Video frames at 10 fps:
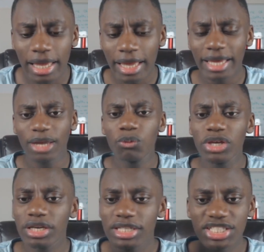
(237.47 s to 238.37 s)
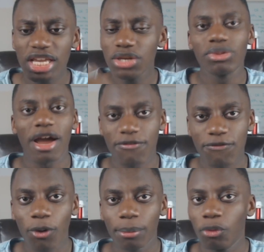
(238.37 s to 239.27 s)
can we continue that
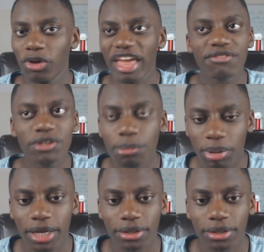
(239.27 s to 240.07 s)
form with every player,